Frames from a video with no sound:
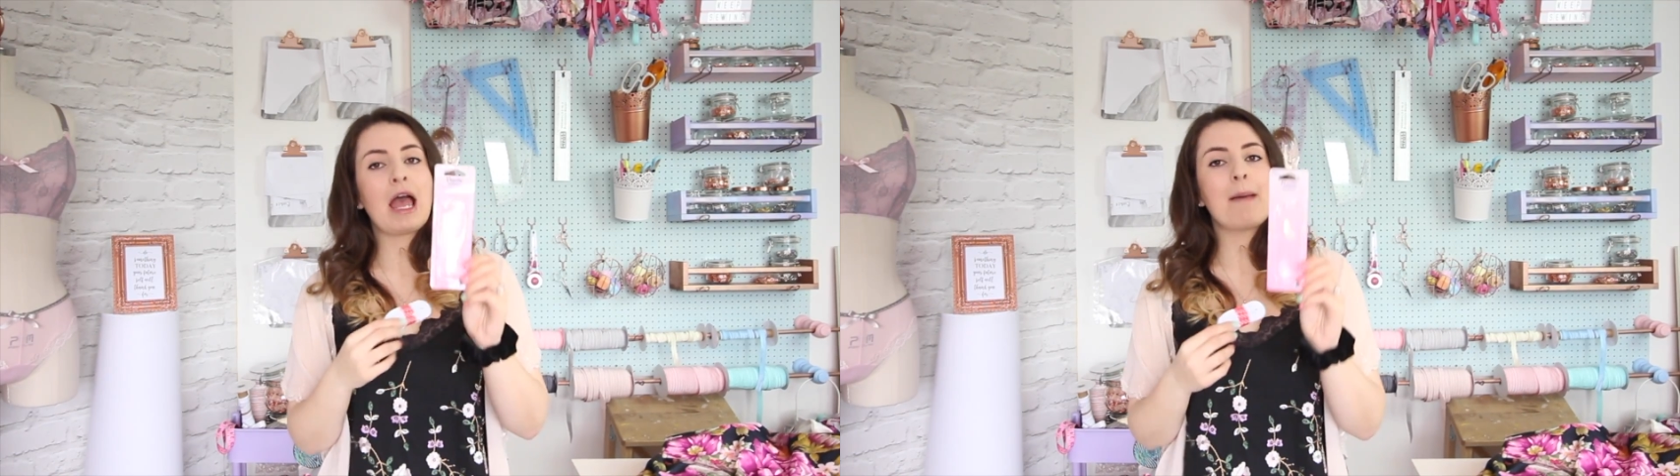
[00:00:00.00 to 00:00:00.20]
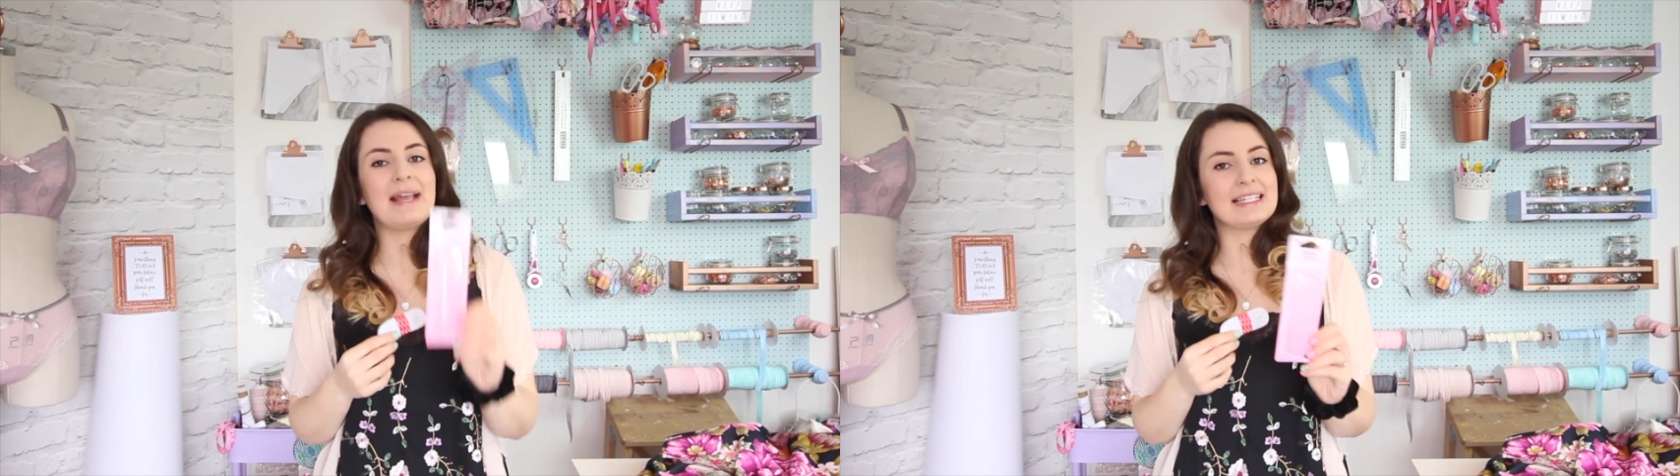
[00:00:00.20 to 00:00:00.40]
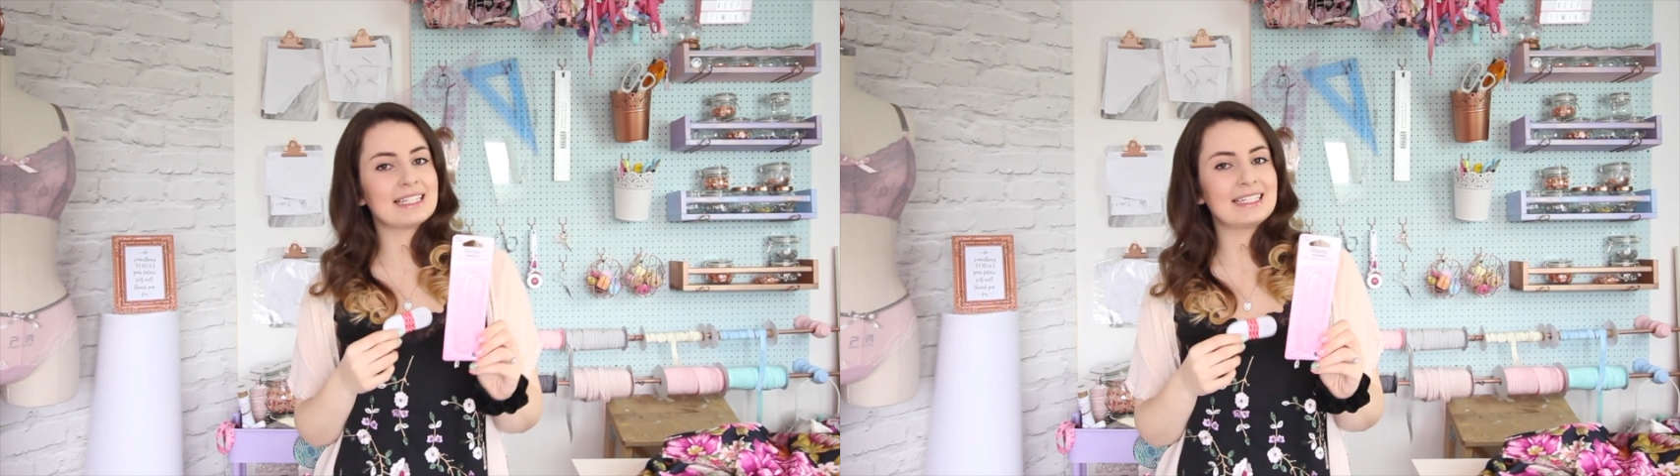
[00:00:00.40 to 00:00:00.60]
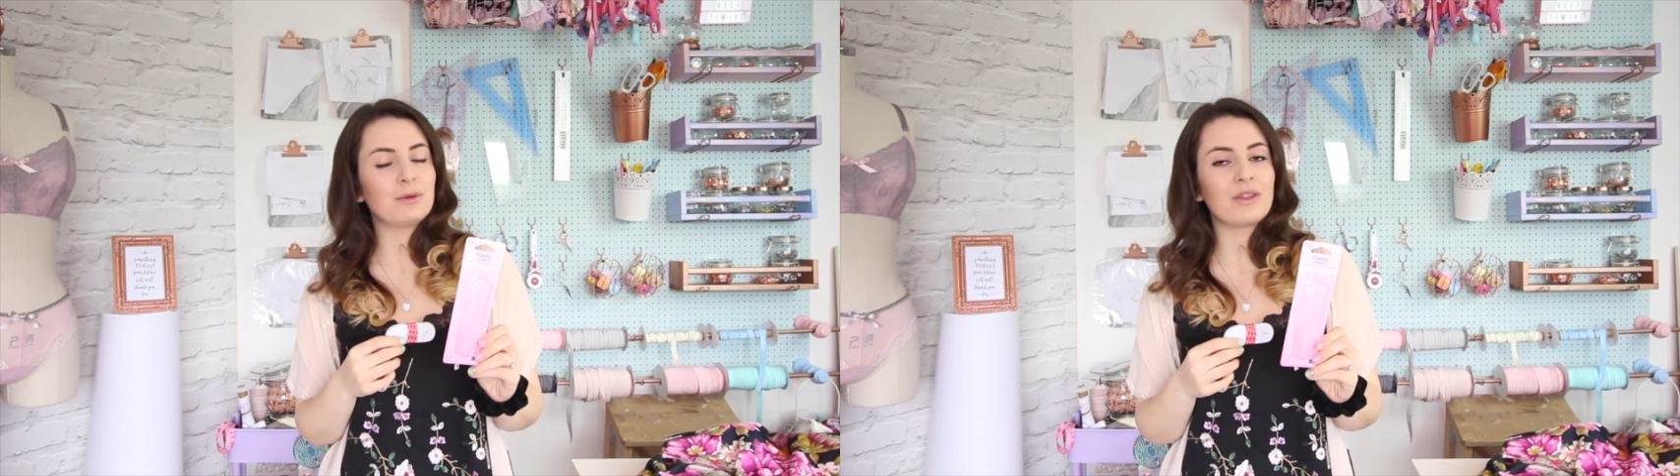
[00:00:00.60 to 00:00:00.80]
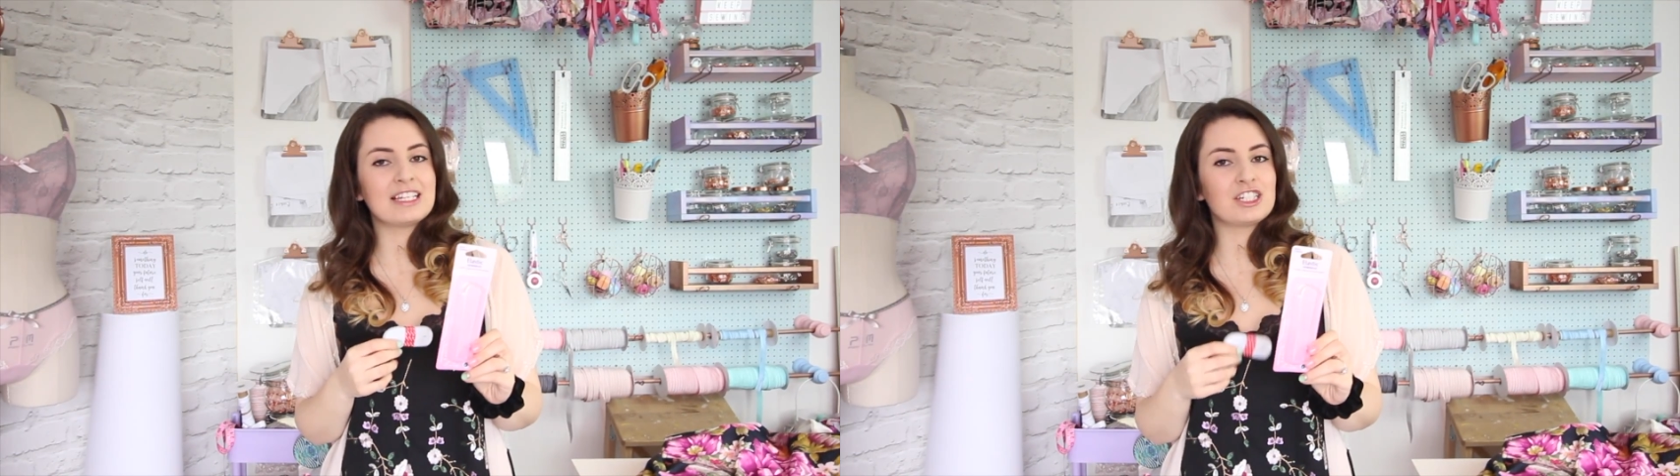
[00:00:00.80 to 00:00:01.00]
Basically
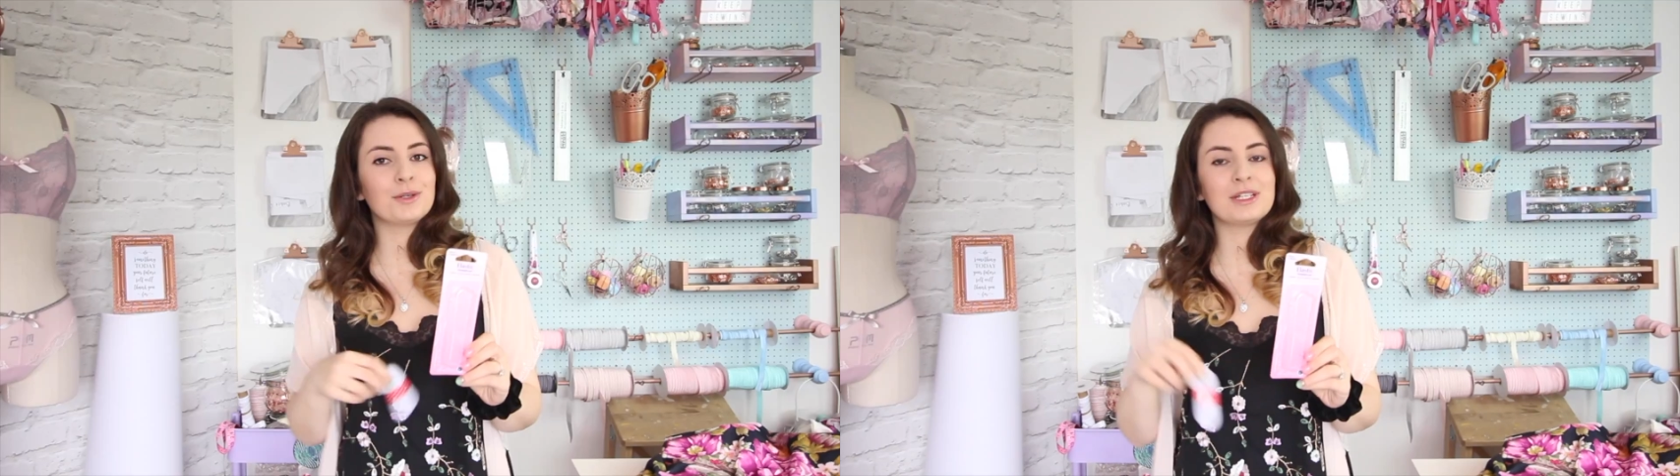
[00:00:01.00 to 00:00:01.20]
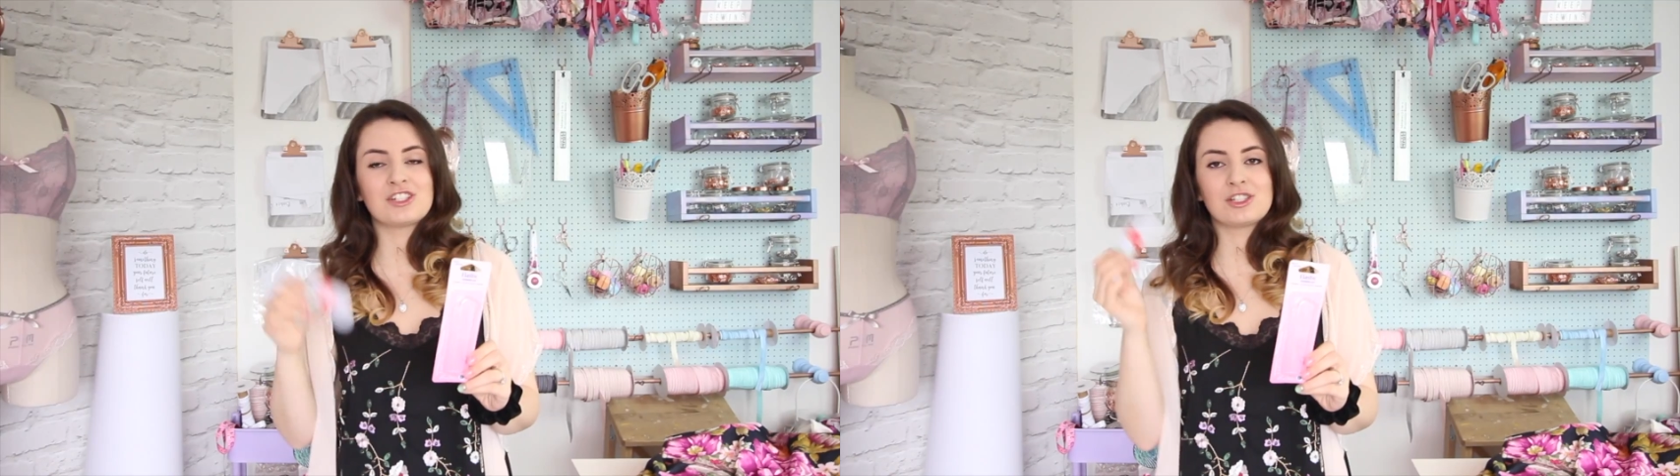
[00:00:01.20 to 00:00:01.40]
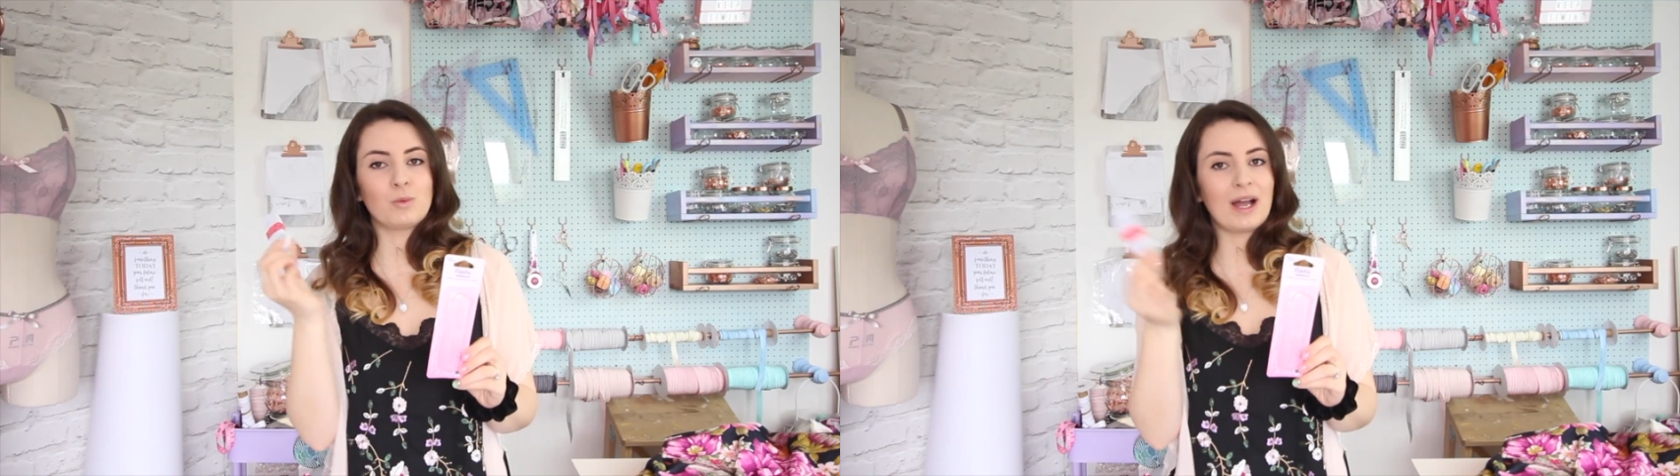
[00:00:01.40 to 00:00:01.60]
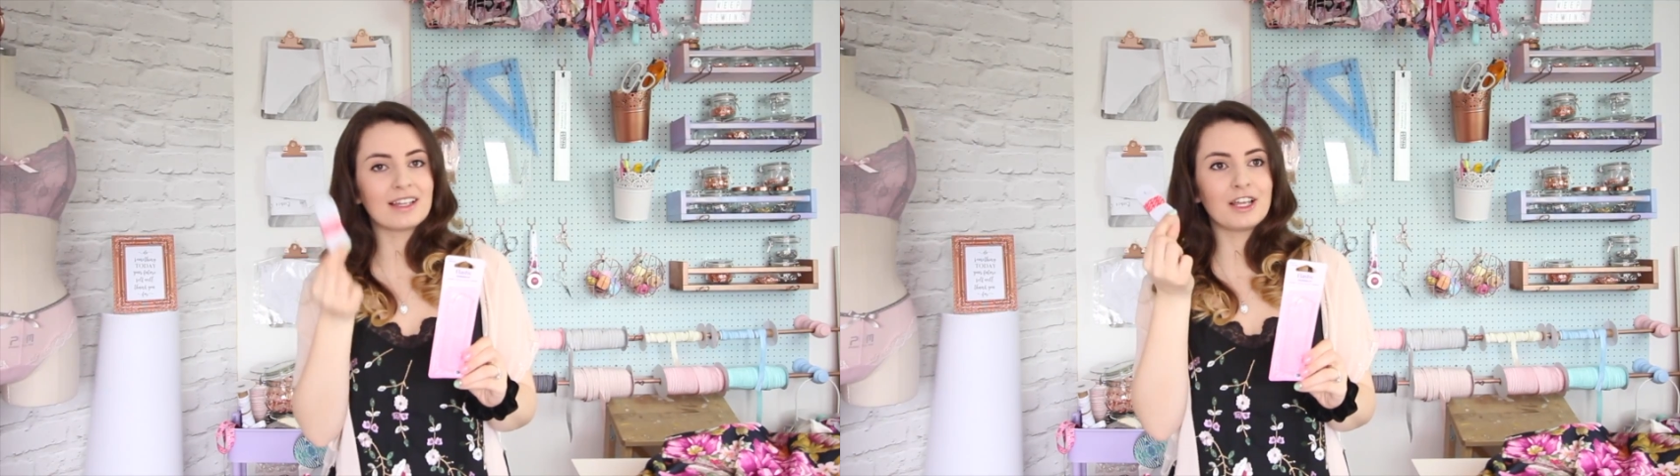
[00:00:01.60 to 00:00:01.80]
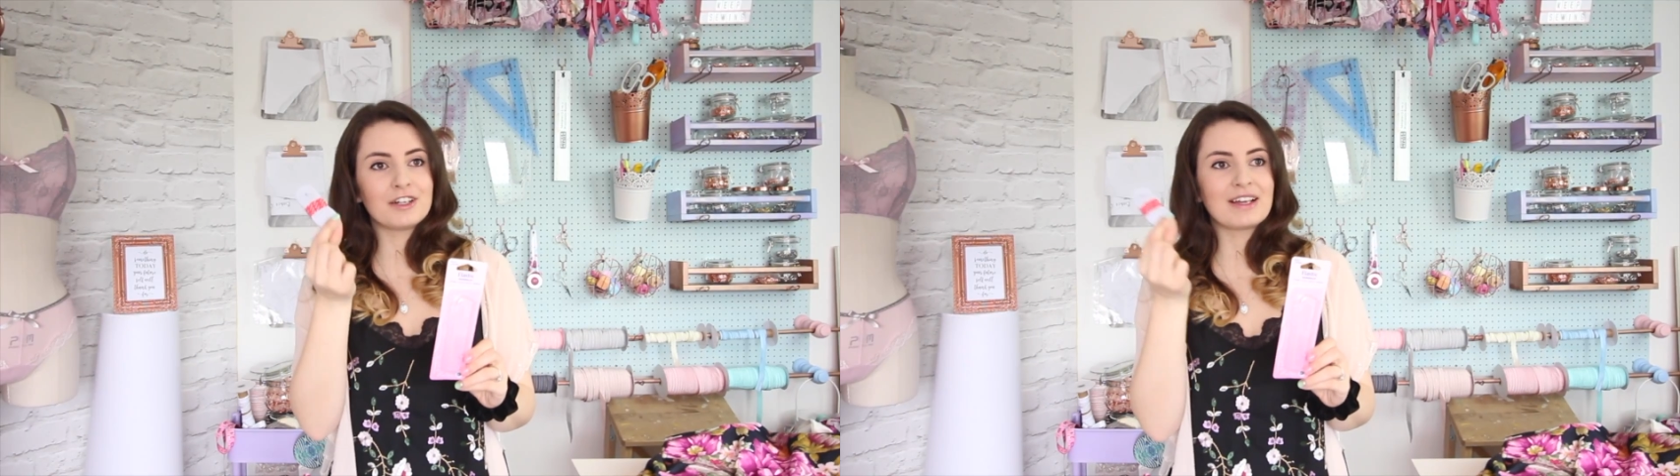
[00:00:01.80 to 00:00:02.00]
what they do is just whack a
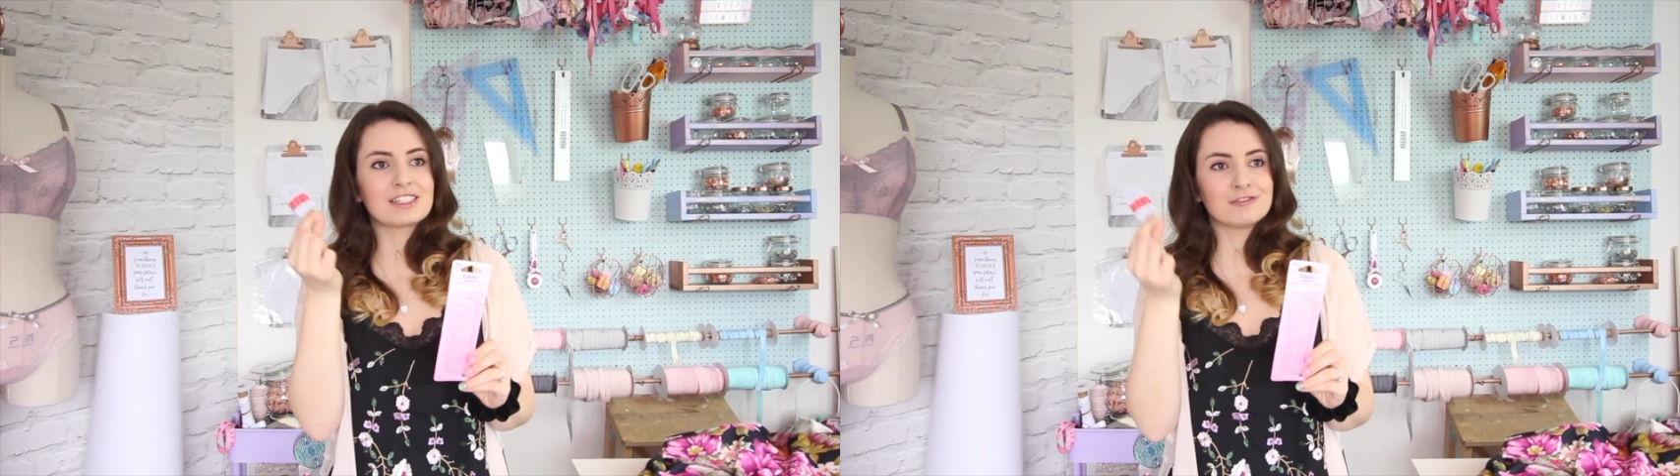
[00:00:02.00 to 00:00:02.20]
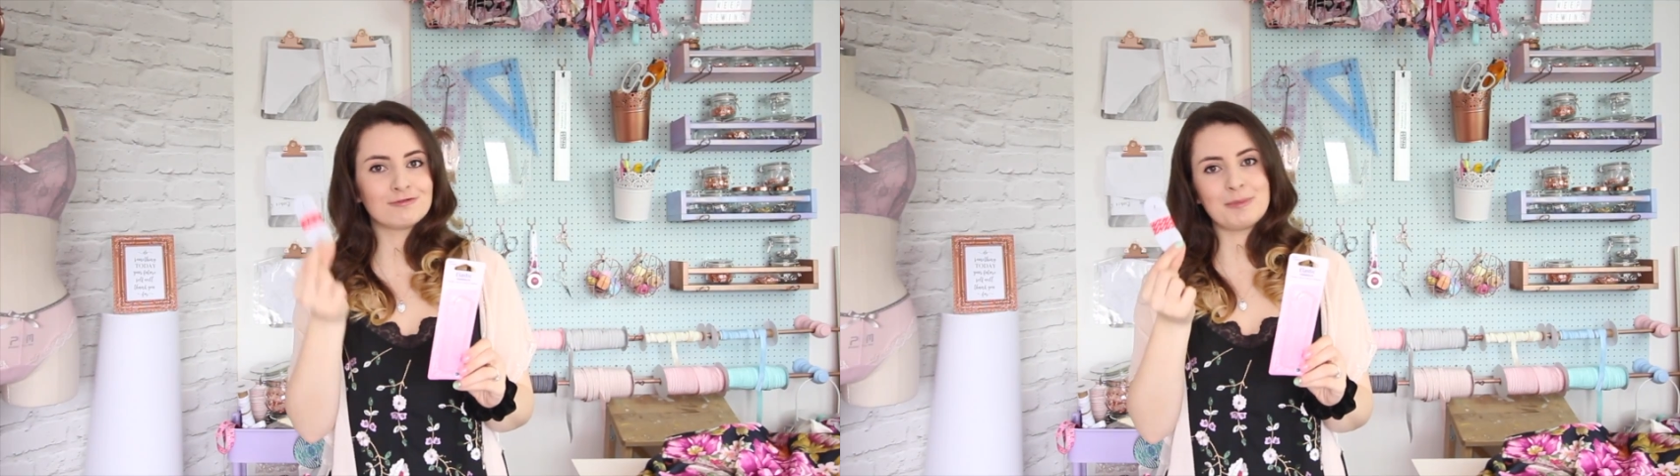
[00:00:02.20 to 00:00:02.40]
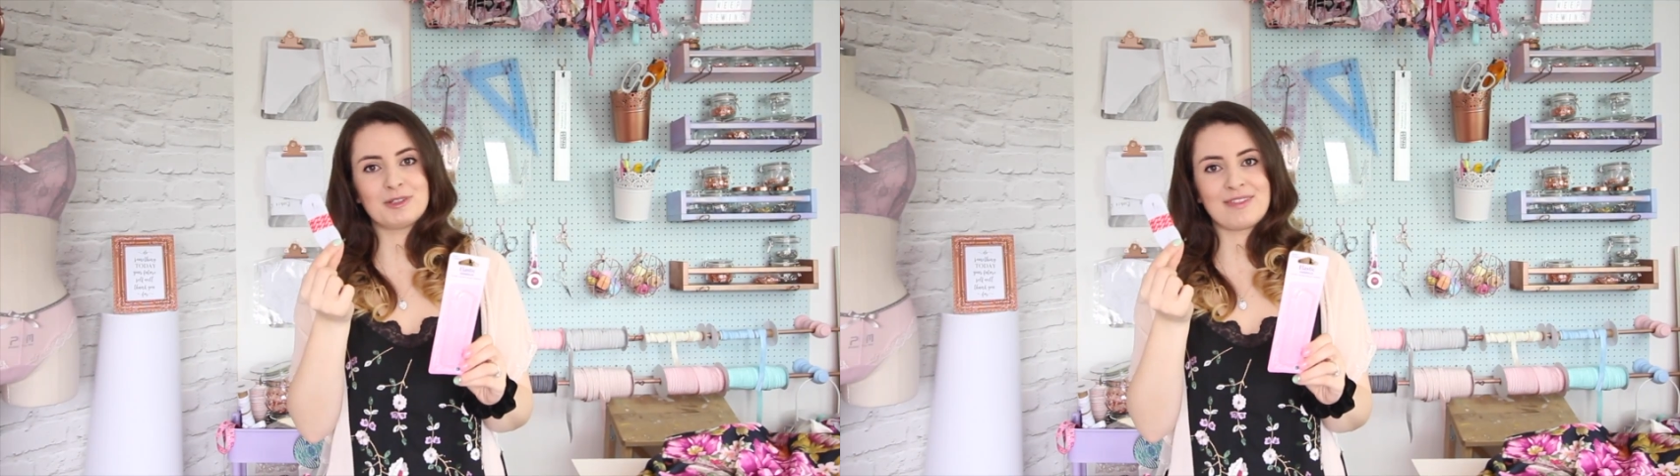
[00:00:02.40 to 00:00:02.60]
load of extra rubber